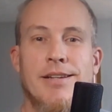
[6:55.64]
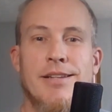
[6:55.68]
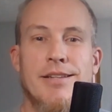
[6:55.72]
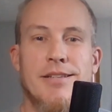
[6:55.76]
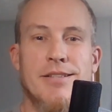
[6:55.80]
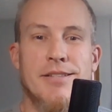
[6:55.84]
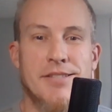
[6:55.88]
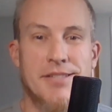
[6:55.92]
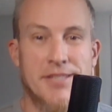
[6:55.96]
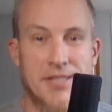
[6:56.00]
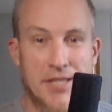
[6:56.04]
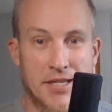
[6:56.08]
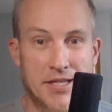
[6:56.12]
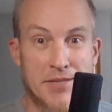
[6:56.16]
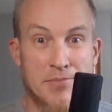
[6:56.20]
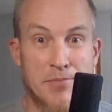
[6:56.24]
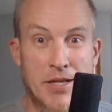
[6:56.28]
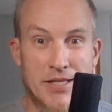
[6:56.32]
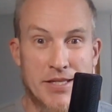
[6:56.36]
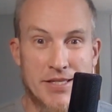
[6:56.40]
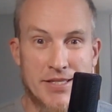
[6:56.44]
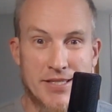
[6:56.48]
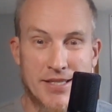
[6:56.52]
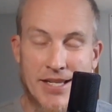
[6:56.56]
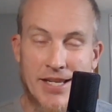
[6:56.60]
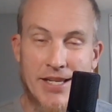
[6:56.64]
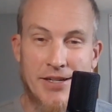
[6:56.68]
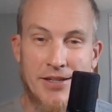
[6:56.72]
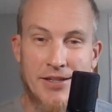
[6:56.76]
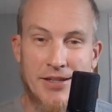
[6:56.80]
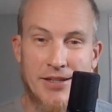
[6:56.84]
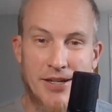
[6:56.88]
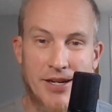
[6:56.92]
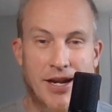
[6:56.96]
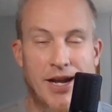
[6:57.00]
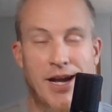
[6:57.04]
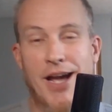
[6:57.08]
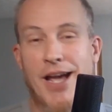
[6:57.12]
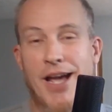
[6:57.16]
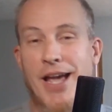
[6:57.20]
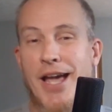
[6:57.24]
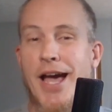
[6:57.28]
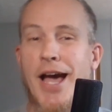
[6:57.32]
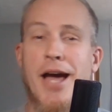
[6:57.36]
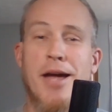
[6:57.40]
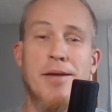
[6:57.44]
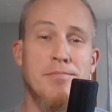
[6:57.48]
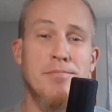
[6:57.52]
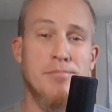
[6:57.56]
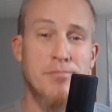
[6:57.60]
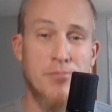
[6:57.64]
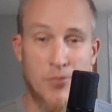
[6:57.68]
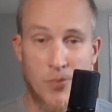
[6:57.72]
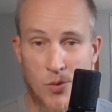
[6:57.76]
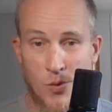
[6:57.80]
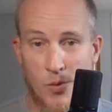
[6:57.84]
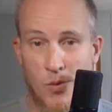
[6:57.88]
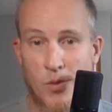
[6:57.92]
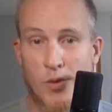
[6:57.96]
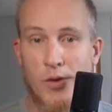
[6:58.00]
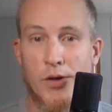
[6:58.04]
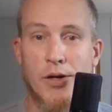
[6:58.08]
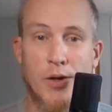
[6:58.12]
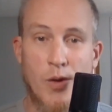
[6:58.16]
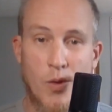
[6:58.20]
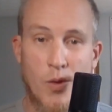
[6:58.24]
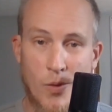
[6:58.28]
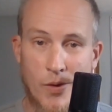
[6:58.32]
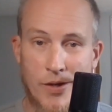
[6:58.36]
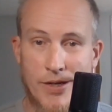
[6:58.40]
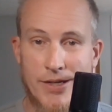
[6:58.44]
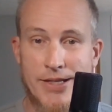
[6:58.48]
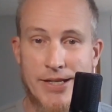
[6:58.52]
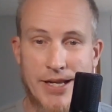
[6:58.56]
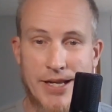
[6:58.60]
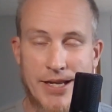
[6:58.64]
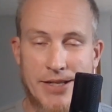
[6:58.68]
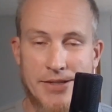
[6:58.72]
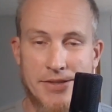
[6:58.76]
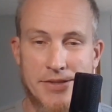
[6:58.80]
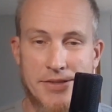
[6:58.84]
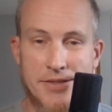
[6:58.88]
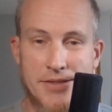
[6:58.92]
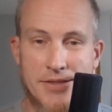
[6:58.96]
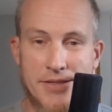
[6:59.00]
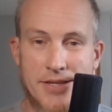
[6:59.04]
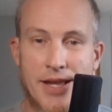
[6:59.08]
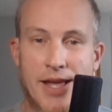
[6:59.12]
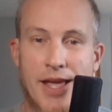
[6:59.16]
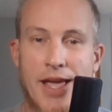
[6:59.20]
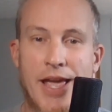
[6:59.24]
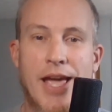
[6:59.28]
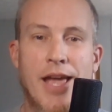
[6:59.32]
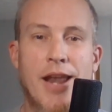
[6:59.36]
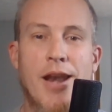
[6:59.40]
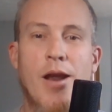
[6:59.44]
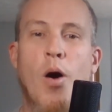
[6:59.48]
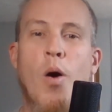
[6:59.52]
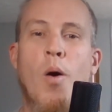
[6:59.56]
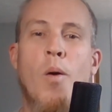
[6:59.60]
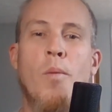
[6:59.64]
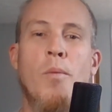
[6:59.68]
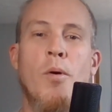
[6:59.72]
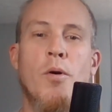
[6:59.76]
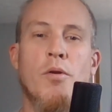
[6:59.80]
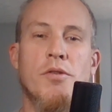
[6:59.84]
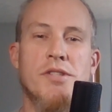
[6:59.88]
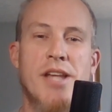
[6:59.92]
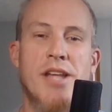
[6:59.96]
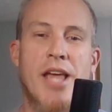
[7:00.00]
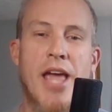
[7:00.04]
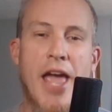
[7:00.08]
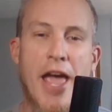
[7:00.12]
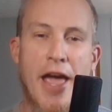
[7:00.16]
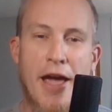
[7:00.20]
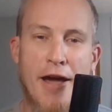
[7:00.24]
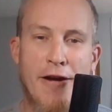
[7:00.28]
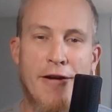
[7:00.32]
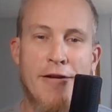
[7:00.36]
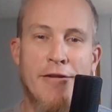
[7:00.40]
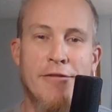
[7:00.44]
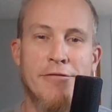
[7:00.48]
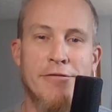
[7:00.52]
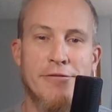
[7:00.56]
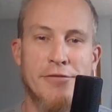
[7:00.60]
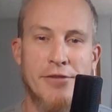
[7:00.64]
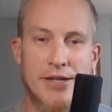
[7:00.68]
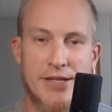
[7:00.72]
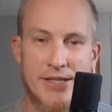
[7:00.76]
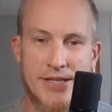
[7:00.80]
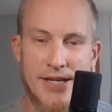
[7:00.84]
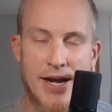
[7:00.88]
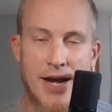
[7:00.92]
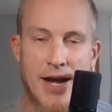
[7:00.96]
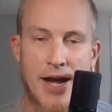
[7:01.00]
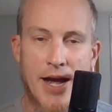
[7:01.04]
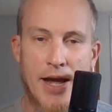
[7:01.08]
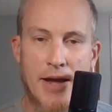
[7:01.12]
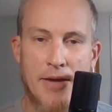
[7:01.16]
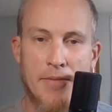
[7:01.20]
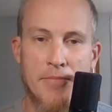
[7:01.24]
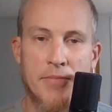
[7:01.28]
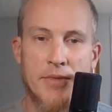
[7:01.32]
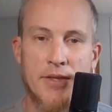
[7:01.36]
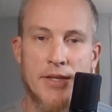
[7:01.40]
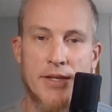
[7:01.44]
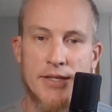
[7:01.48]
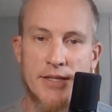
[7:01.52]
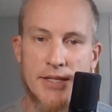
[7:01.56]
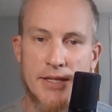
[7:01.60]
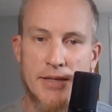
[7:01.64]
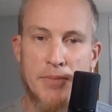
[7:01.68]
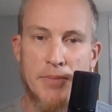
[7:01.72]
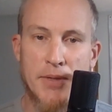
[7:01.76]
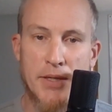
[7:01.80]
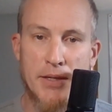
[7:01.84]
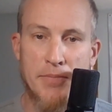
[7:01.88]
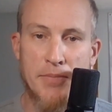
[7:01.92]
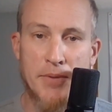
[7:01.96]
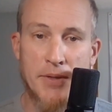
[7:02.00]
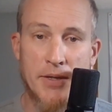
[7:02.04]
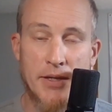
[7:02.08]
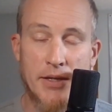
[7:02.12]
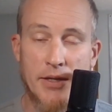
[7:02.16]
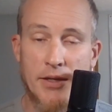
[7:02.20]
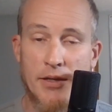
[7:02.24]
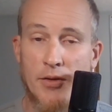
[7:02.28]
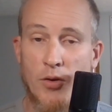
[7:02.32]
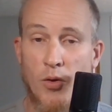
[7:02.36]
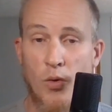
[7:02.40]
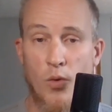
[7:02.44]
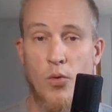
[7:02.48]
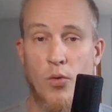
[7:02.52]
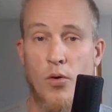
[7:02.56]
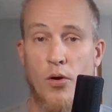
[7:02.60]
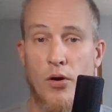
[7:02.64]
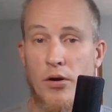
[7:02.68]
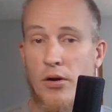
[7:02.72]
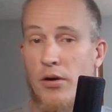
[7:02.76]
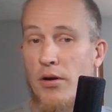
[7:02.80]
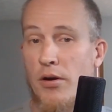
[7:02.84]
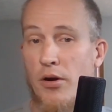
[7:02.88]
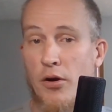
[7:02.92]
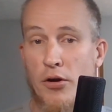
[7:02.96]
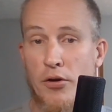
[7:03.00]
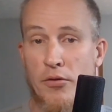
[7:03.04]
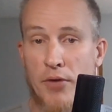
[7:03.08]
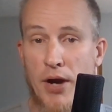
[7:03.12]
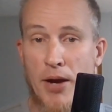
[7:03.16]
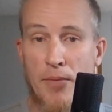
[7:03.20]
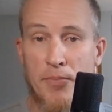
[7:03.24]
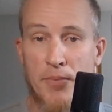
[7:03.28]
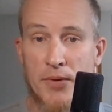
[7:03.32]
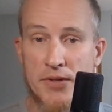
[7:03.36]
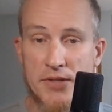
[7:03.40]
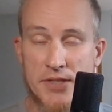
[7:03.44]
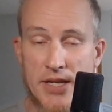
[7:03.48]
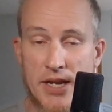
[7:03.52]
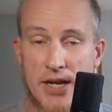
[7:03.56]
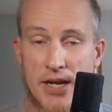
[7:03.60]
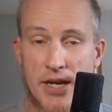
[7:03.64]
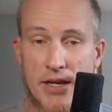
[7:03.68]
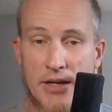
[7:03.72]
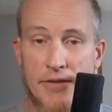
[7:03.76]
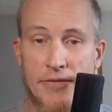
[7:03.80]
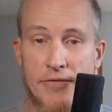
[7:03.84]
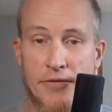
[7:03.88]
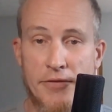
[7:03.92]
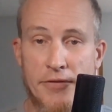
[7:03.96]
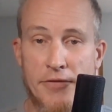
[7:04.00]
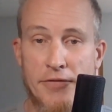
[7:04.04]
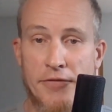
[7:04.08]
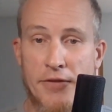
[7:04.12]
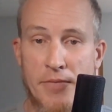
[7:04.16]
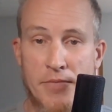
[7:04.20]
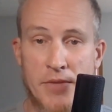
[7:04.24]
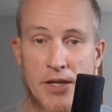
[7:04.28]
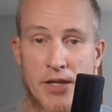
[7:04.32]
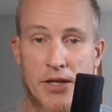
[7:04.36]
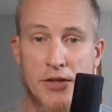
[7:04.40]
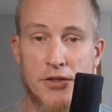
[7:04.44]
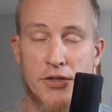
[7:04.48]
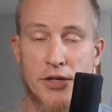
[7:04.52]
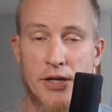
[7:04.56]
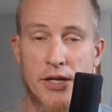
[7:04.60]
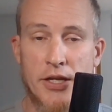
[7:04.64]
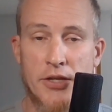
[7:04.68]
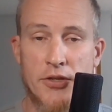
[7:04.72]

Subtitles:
6 months later, I had more court dates. And almost every time, the DPP or her representative from the Attorney